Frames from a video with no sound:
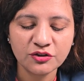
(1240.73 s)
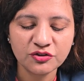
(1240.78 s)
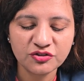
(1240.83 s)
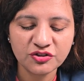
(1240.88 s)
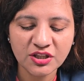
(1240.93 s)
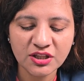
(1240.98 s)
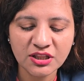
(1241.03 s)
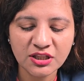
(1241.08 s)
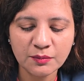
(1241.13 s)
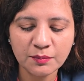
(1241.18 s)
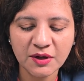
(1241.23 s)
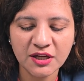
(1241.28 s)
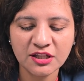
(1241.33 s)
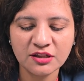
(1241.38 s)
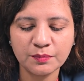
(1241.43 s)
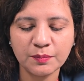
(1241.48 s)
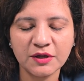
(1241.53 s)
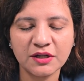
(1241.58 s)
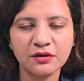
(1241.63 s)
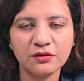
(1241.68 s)
GC
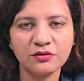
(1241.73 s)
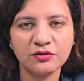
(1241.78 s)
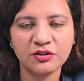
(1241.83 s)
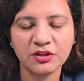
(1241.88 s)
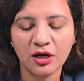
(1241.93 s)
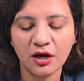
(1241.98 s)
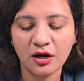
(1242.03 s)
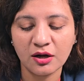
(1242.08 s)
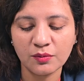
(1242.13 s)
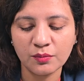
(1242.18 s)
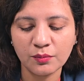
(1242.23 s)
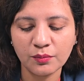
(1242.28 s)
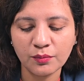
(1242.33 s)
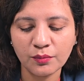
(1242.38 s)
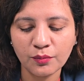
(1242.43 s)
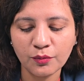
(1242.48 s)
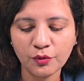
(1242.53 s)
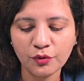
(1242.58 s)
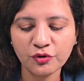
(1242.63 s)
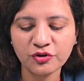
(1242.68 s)
base pairs are
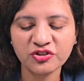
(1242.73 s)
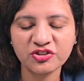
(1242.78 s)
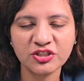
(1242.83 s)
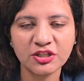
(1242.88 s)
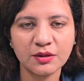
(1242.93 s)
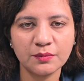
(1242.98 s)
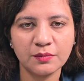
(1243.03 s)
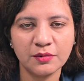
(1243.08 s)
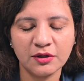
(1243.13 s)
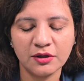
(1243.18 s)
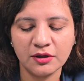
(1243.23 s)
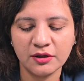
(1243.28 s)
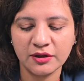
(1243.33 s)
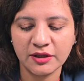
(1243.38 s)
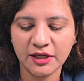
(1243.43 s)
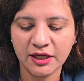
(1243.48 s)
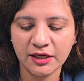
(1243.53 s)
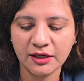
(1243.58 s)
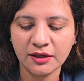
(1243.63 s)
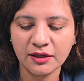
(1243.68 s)
more stable
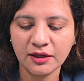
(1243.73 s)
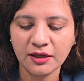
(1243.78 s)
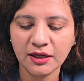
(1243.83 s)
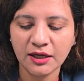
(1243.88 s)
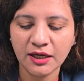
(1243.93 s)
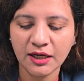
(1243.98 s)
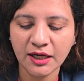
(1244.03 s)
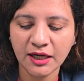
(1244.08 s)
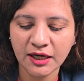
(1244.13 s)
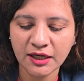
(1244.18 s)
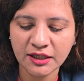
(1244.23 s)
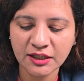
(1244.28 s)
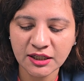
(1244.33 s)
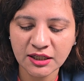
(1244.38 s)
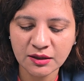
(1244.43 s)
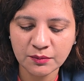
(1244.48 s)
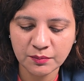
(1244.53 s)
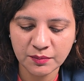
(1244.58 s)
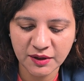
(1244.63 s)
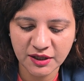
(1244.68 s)
than
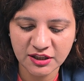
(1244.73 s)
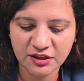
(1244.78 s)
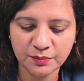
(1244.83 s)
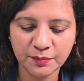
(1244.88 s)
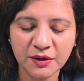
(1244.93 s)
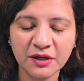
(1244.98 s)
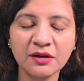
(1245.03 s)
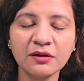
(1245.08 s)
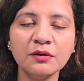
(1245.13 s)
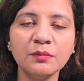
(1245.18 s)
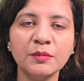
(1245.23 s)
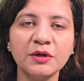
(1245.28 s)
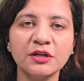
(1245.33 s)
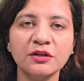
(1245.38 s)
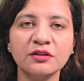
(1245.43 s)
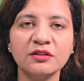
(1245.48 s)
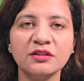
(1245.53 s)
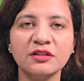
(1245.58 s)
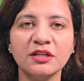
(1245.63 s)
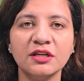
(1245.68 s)
AT base pair
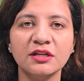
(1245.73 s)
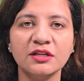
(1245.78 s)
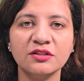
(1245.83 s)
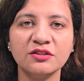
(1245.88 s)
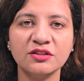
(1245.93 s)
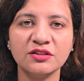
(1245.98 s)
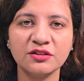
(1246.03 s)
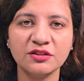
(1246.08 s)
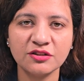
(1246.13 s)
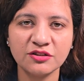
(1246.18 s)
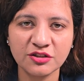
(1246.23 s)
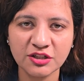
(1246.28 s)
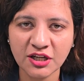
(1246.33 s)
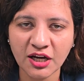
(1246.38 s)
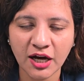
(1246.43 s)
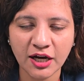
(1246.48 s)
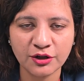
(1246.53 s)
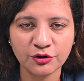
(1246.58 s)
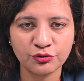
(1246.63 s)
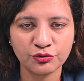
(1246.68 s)
because there is 3
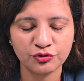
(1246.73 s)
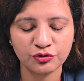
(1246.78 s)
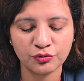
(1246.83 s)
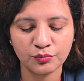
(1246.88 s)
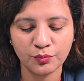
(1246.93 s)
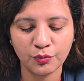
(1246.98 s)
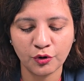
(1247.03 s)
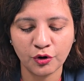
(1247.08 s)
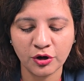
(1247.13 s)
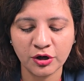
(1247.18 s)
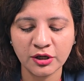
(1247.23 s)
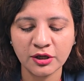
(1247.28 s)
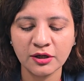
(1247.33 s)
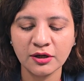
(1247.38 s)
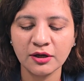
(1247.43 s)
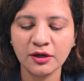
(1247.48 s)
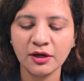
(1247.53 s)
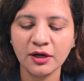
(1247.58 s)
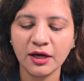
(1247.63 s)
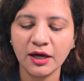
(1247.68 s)
hydrogen bond,
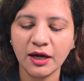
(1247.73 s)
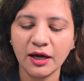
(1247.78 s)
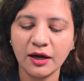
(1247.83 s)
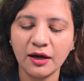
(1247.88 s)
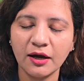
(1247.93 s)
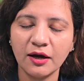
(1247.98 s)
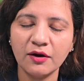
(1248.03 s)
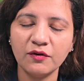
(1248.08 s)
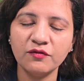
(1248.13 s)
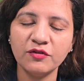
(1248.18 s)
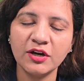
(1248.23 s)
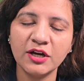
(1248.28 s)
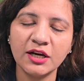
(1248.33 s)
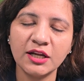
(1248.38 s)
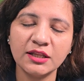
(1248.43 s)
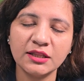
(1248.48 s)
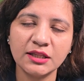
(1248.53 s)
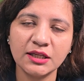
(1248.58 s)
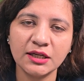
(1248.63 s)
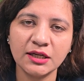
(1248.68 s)

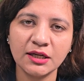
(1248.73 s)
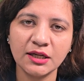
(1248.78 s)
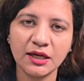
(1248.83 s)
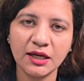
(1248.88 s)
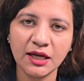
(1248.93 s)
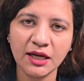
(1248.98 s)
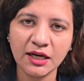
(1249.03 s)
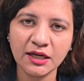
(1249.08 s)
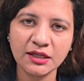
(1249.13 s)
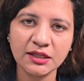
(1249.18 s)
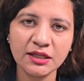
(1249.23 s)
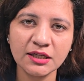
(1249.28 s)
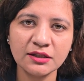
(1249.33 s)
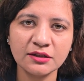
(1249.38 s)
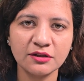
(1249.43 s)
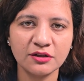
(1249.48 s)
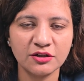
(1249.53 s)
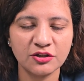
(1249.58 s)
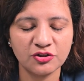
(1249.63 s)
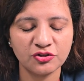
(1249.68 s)
whereas in AT
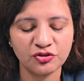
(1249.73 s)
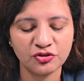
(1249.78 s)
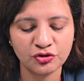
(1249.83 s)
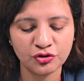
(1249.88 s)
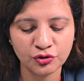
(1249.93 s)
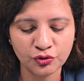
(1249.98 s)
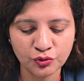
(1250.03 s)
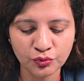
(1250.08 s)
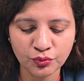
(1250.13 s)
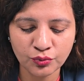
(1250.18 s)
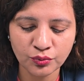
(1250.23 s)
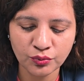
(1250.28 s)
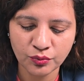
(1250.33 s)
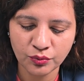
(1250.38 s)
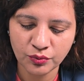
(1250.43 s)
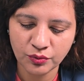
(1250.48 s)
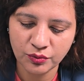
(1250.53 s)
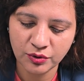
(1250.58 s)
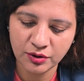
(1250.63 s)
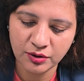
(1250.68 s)
there is 2
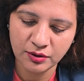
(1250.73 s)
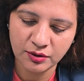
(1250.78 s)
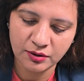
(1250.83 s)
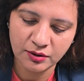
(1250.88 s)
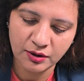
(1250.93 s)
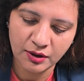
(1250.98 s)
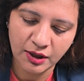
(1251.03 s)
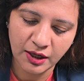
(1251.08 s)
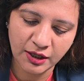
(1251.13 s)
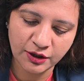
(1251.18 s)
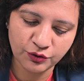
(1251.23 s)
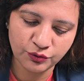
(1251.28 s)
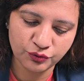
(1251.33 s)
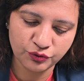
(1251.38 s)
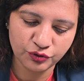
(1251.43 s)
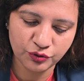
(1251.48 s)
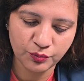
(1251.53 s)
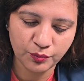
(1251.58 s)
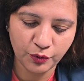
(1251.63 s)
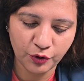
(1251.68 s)

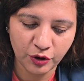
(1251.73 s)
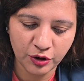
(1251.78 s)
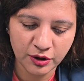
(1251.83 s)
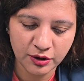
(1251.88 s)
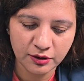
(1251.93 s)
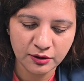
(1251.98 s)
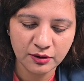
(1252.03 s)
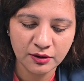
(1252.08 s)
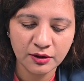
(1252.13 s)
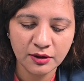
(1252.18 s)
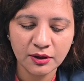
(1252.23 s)
hydrogen bond.